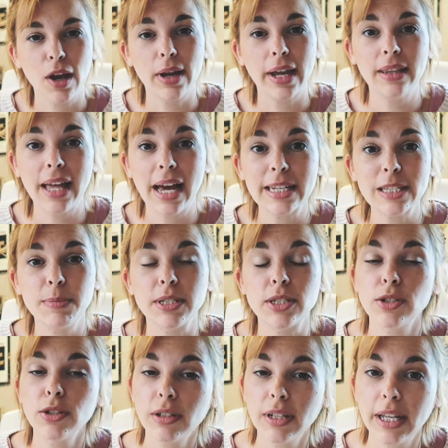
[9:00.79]
Okay, last but
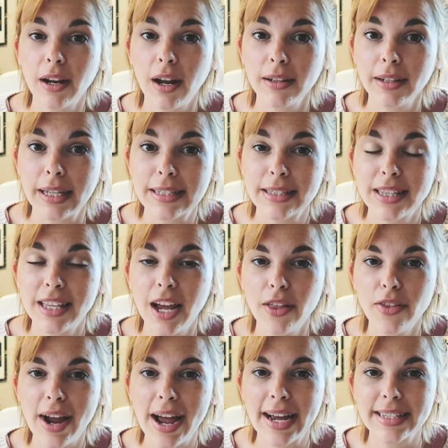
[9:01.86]
certainly not least, the
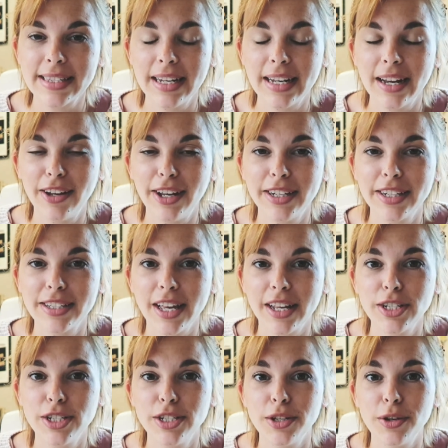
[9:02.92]
other accent nail I
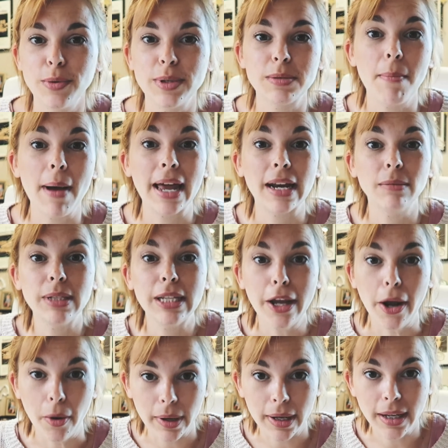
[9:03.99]
decided to do was Madame
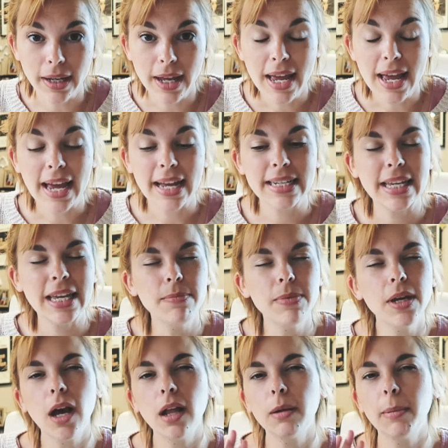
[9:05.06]
Leota. And to keep the
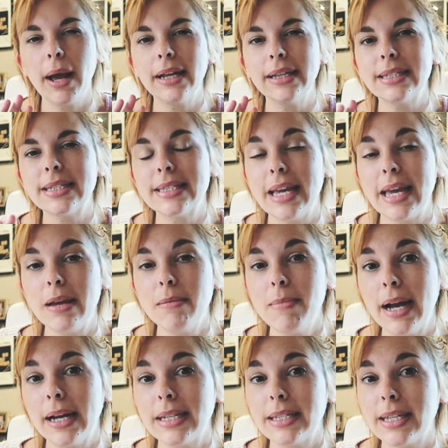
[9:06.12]
color palette the same,
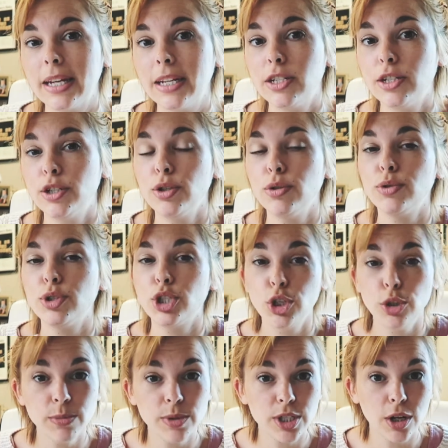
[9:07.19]
I decided to do
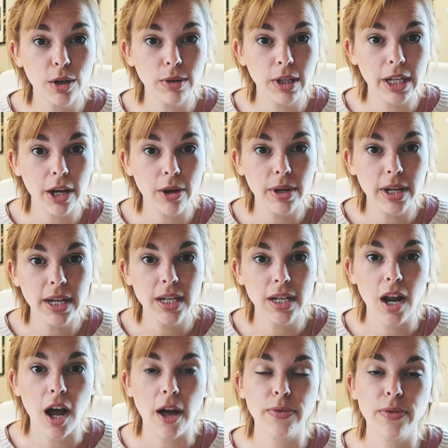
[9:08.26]
Tombstone Leota,
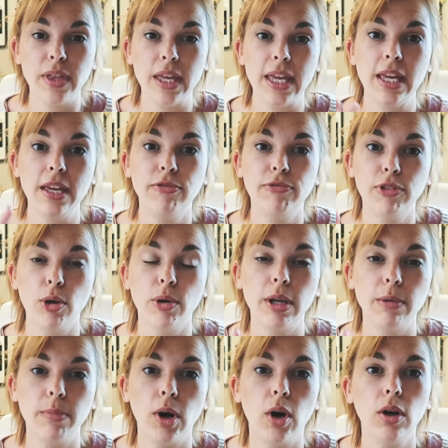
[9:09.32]
not the
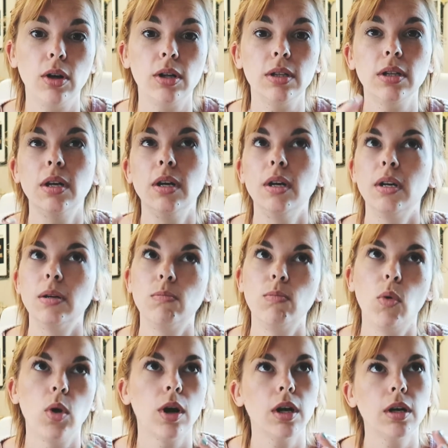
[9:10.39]
floating ball,
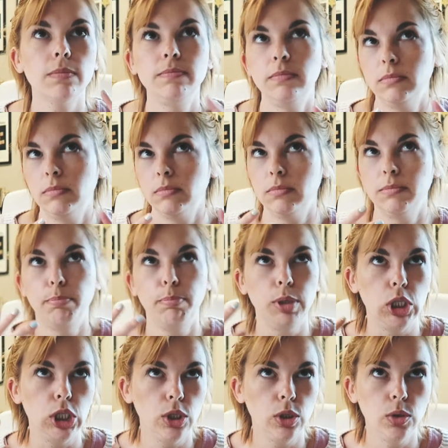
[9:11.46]
more
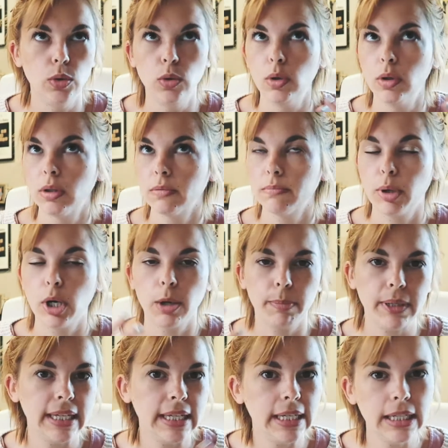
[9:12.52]
blue
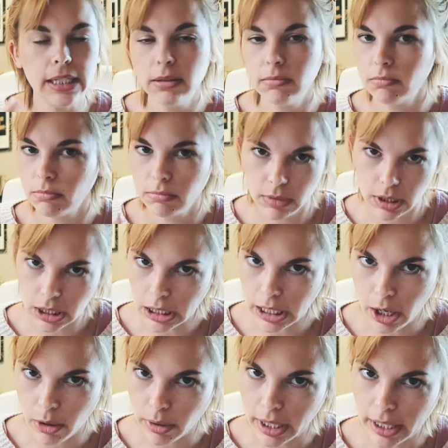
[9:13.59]
purpley
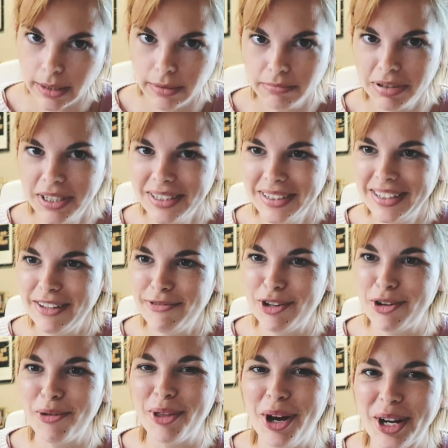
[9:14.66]
Leota. If you
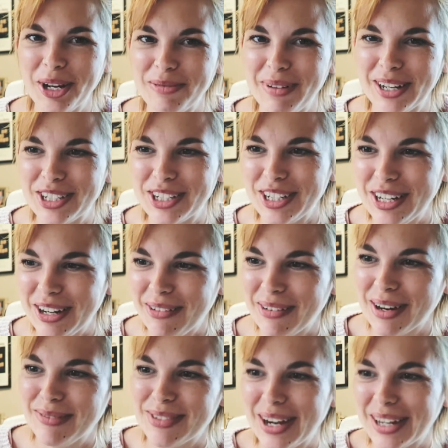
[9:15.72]
know the Haunted Mansion, you know what
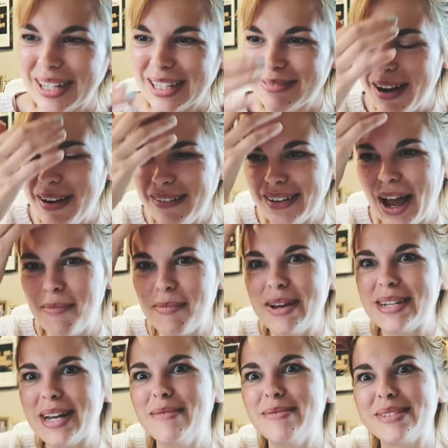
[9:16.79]
I'm talking about. How many
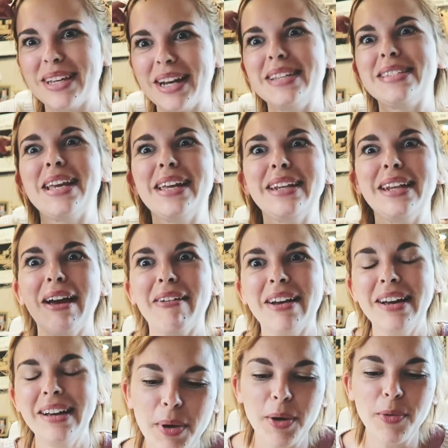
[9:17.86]
times can I say
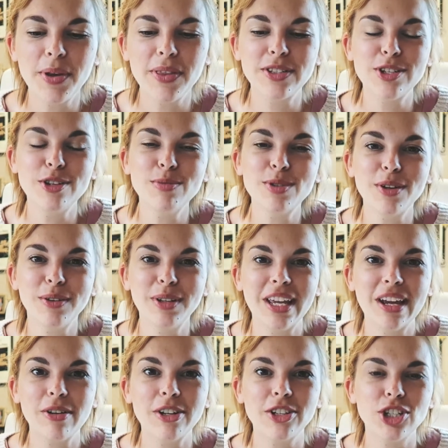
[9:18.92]
Leota? But with Tombstone
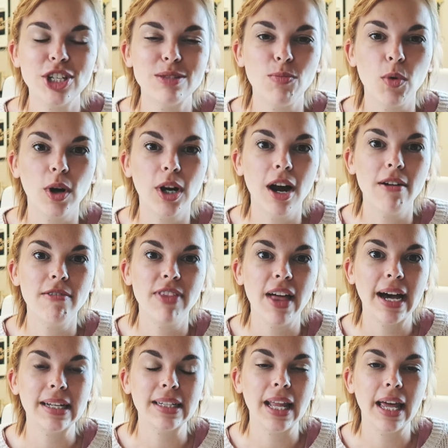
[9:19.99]
Leota, she's more of
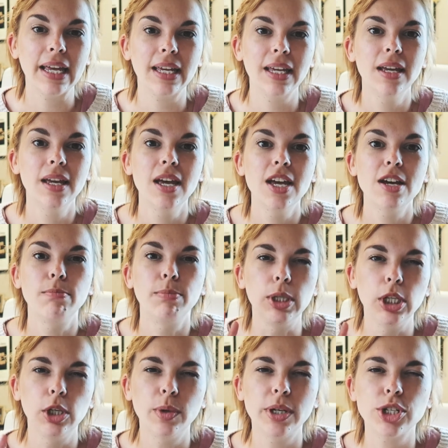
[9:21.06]
that like
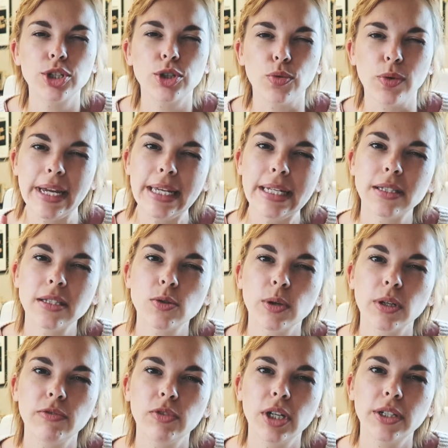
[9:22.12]
bluish green sort
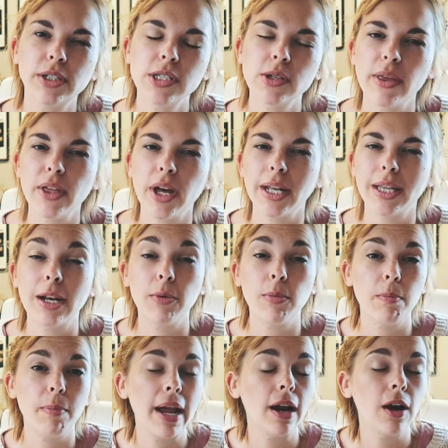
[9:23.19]
of look, so I thought that it
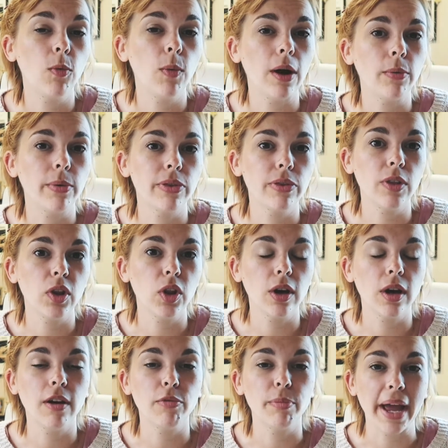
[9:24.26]
would pair well with the look of my